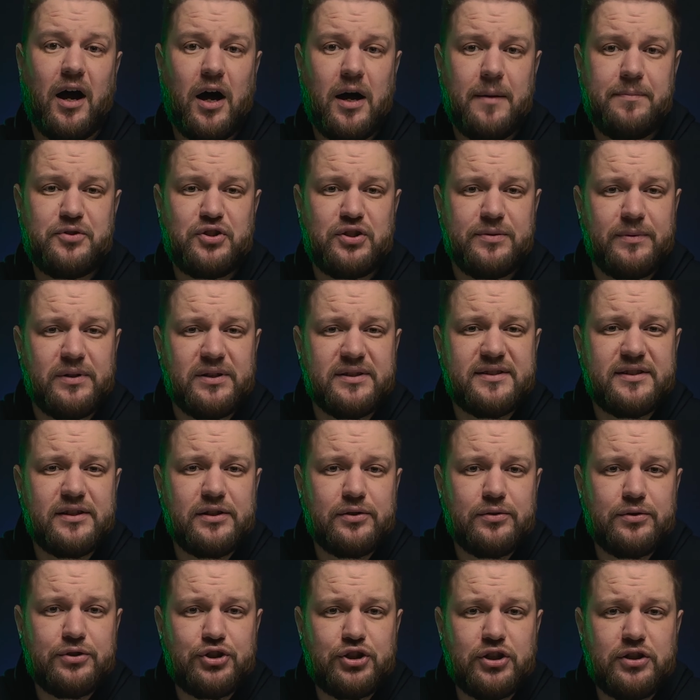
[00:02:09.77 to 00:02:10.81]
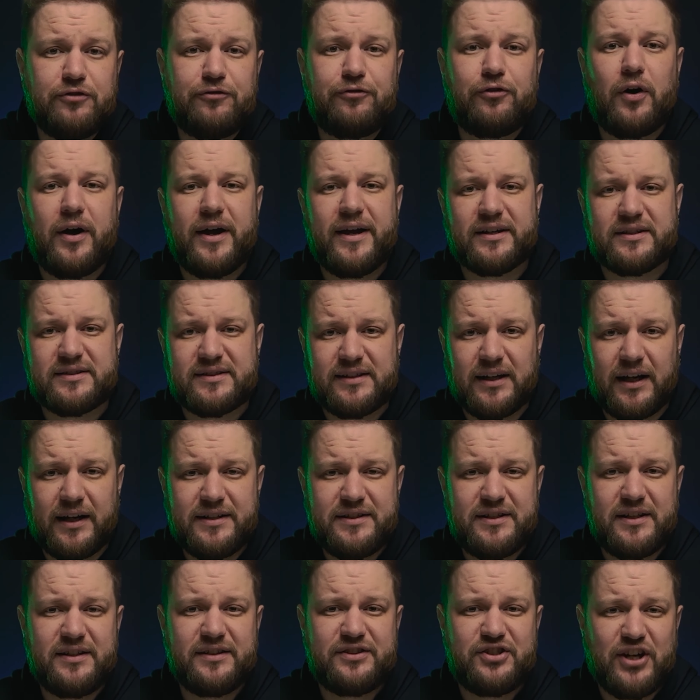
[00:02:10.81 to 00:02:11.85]
optimal solution for
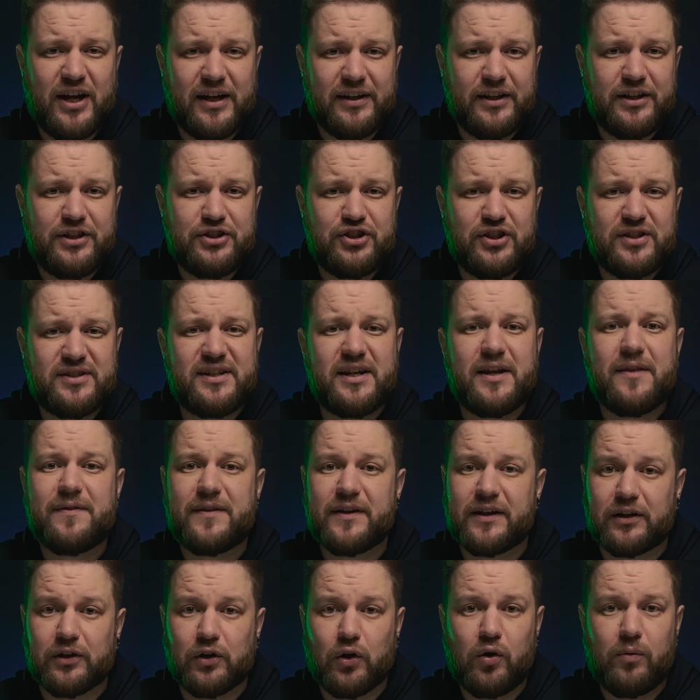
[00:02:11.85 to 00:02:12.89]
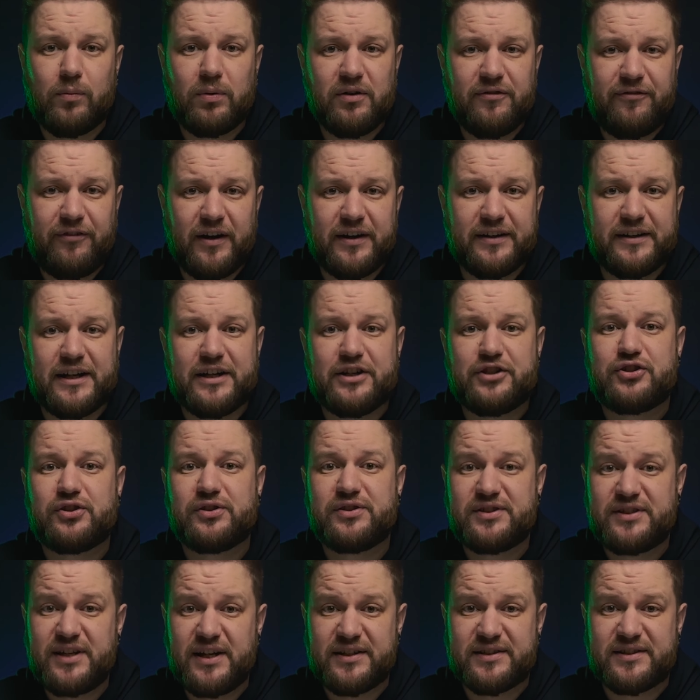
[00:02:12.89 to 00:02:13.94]
exciting challenges in the global financial
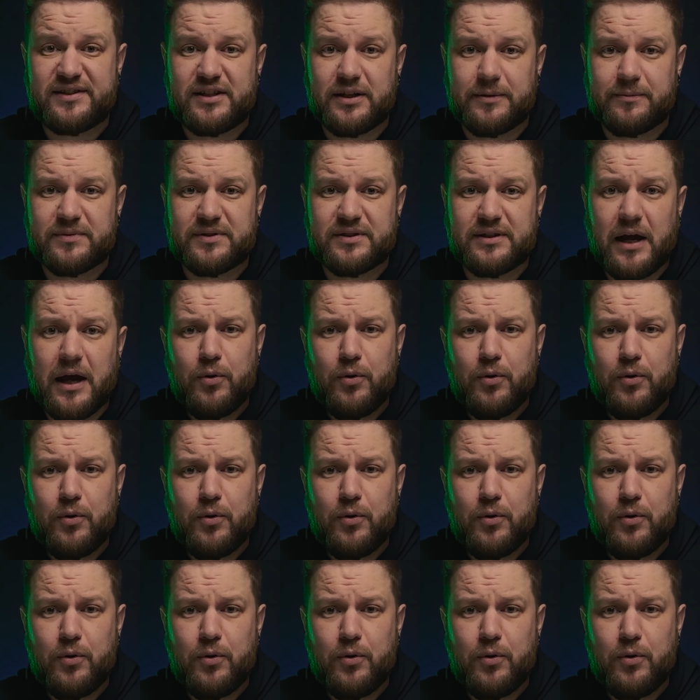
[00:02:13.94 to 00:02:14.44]
systems.